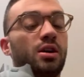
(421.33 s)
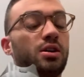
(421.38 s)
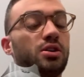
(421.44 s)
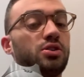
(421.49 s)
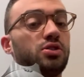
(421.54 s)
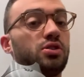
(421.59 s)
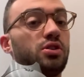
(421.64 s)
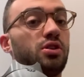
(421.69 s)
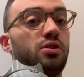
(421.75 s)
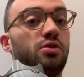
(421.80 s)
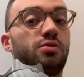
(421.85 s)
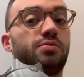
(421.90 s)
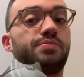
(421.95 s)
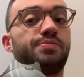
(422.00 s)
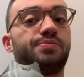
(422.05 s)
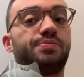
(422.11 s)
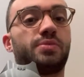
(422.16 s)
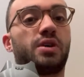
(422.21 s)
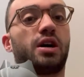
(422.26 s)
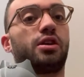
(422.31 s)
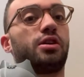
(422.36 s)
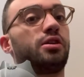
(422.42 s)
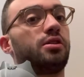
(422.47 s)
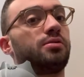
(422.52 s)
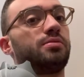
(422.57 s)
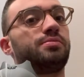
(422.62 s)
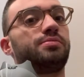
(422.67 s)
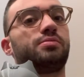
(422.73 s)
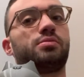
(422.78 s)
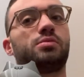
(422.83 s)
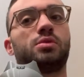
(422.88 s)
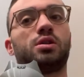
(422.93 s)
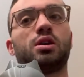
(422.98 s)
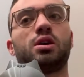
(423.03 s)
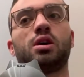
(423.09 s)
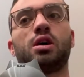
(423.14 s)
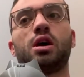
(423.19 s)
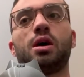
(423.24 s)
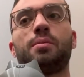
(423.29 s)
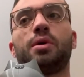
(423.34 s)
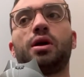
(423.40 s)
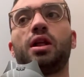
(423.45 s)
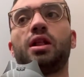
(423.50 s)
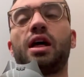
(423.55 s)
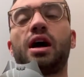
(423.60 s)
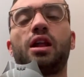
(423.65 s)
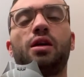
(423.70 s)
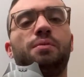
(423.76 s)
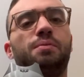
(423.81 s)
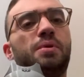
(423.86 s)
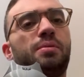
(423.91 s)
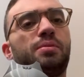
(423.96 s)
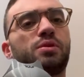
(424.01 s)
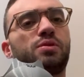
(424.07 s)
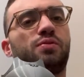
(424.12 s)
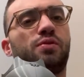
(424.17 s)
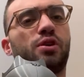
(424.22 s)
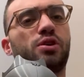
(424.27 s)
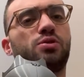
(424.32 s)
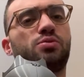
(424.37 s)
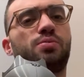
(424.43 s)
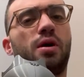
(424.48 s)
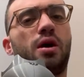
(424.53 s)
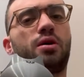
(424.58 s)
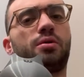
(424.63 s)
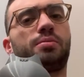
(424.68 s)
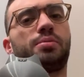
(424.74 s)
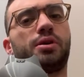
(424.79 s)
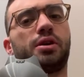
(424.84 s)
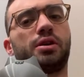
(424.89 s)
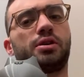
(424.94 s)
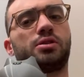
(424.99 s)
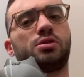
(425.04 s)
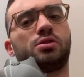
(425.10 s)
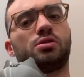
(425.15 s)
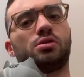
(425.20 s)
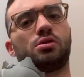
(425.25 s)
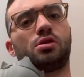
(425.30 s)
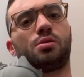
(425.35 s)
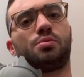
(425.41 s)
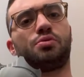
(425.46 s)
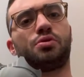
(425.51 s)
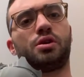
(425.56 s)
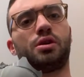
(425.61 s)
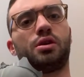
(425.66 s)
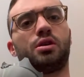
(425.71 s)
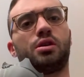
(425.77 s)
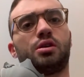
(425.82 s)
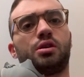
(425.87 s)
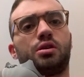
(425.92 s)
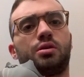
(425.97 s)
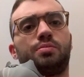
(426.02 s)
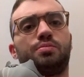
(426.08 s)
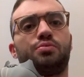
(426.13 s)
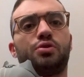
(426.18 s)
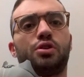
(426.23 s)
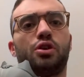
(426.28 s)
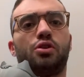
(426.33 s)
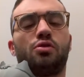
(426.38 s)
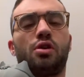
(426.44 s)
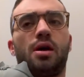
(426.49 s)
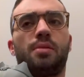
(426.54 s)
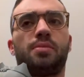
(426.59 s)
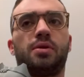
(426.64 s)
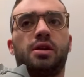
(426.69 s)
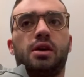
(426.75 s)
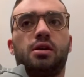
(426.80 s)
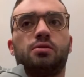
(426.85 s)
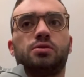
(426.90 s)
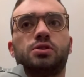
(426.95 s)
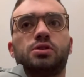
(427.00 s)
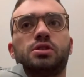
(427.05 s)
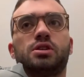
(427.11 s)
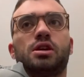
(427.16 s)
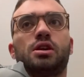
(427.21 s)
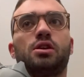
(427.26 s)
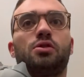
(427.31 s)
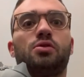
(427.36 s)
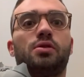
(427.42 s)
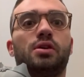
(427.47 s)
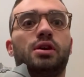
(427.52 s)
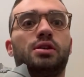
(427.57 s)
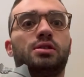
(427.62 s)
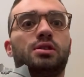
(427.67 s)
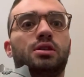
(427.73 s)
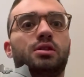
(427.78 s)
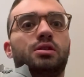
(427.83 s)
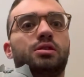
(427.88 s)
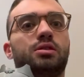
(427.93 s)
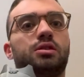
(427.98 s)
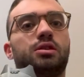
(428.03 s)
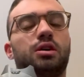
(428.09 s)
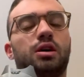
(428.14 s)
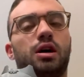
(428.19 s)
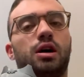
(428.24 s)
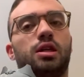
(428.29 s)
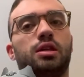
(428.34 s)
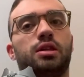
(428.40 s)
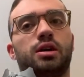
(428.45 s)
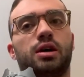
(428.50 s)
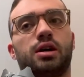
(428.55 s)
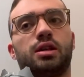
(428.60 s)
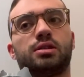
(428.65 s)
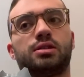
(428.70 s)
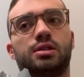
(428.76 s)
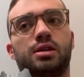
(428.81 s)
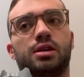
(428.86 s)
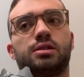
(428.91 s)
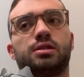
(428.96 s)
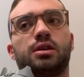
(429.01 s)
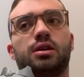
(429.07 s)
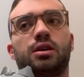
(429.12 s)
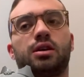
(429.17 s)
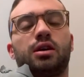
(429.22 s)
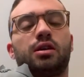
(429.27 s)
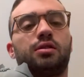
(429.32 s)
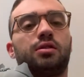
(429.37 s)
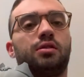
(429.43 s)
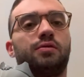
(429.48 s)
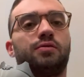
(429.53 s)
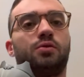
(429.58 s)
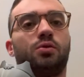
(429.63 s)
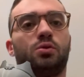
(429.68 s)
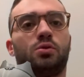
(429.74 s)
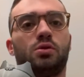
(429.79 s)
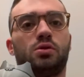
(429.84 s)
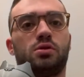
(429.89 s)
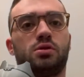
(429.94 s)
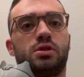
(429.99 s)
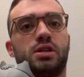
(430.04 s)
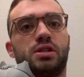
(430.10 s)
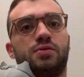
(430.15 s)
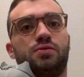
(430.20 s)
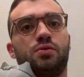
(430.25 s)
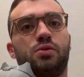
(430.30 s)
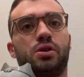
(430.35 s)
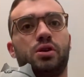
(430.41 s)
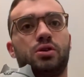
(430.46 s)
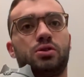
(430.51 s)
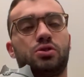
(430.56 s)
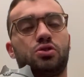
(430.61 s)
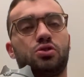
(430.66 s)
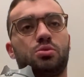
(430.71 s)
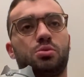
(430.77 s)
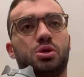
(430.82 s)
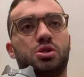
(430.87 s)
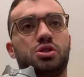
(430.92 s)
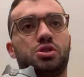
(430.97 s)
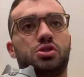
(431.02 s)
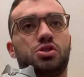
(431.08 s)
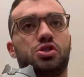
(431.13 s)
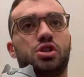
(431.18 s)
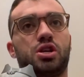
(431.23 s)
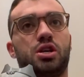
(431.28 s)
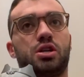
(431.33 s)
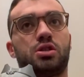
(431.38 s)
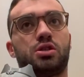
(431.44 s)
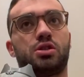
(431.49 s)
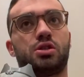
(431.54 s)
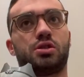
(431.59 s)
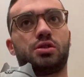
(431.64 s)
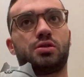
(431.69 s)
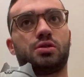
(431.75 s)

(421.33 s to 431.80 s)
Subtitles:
So, I don't know. But a lot of people's first round picks are pretty crappy now, which is kind of crazy how the dynasty has like kind of unfolded in the last 4 years. So much has changed.